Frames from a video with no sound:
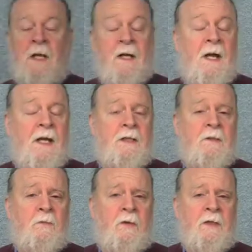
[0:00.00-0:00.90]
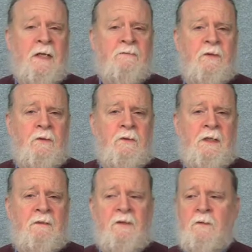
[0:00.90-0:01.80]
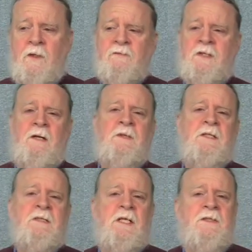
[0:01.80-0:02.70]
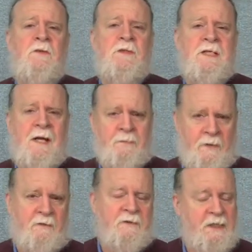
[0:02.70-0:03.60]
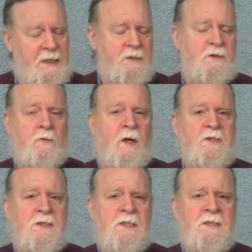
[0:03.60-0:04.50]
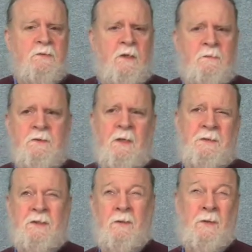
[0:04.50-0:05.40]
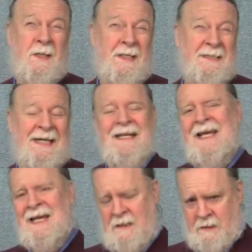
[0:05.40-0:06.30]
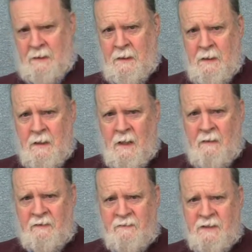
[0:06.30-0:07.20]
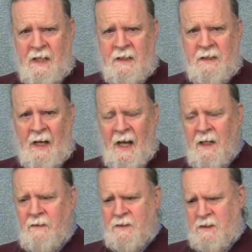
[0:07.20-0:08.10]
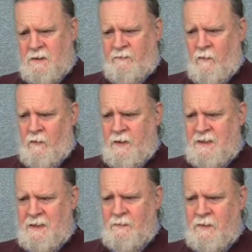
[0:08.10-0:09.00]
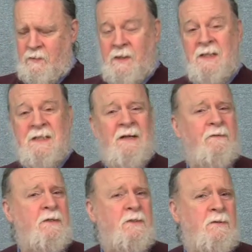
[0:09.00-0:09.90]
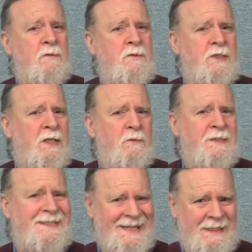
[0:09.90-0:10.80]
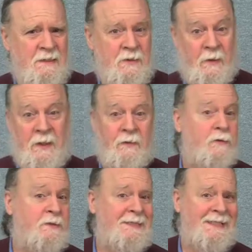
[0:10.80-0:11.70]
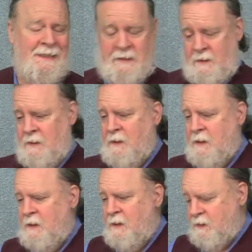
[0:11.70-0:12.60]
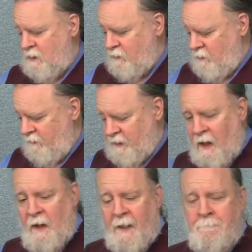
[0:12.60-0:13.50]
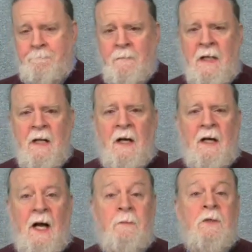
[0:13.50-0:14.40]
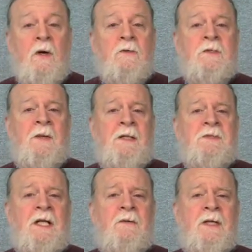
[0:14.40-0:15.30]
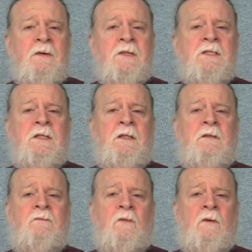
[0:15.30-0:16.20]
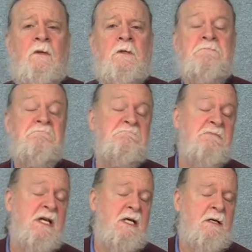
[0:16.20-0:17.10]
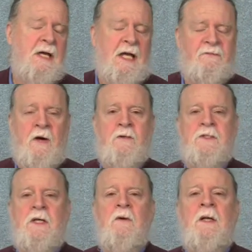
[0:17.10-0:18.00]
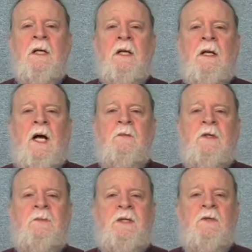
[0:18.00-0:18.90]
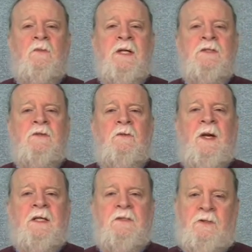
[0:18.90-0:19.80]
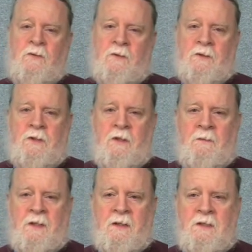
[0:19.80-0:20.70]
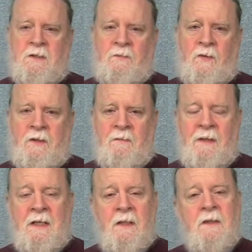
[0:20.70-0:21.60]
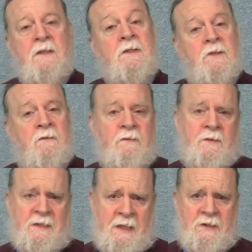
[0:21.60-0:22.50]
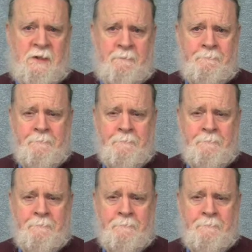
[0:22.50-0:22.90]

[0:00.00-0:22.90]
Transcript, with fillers: Hi, good morning, good afternoon, good evening, whatever time it is. As always, happy whatever day it is you're watching this. Welcome to episode, I think it's 88 of Left Side of the Aisle. This is for December 27th to January 2nd, 2013. So we're moving on. Uh, I'm your host. My name is Larry Erickson for. Eh, Eh, half hour or so, I'm going to be your ranter and raconteur, talking about things important to me I think deserve your attention.